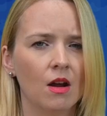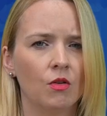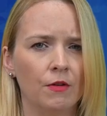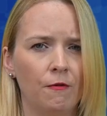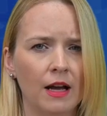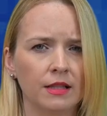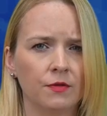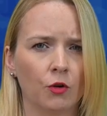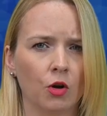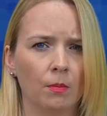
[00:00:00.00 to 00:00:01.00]
Refunds
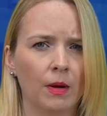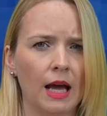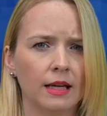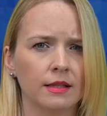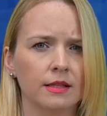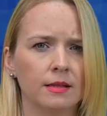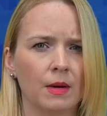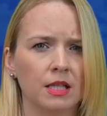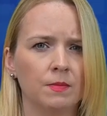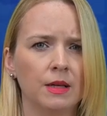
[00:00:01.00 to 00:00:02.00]
for compliance
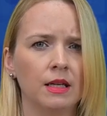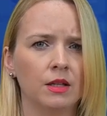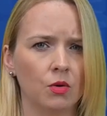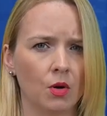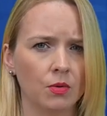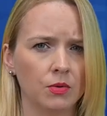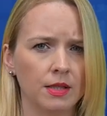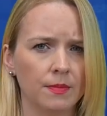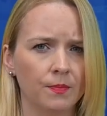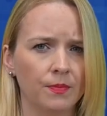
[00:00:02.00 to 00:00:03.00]
must be in
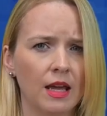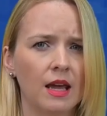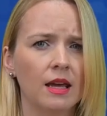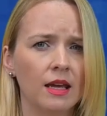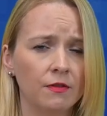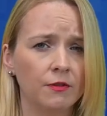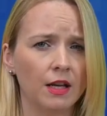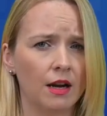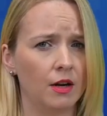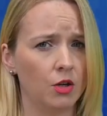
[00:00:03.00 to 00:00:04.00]
euros. If
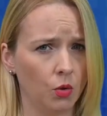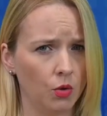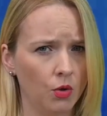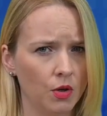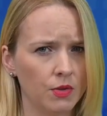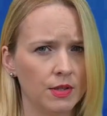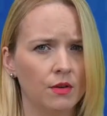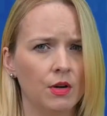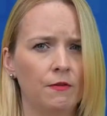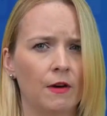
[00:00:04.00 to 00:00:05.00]
there are no euros,
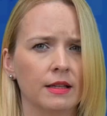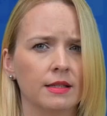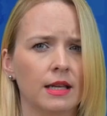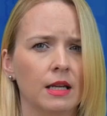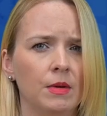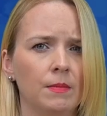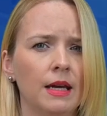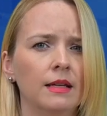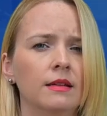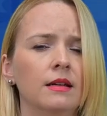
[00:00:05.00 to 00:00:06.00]
refunds can be
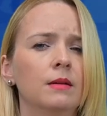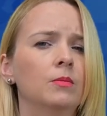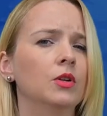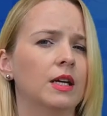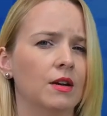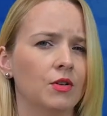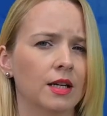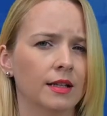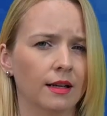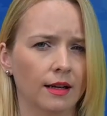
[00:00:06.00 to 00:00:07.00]
made in
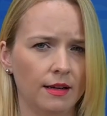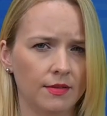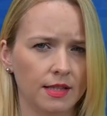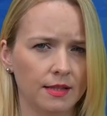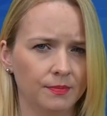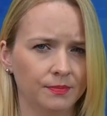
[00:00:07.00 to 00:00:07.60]
Bulgarian levs.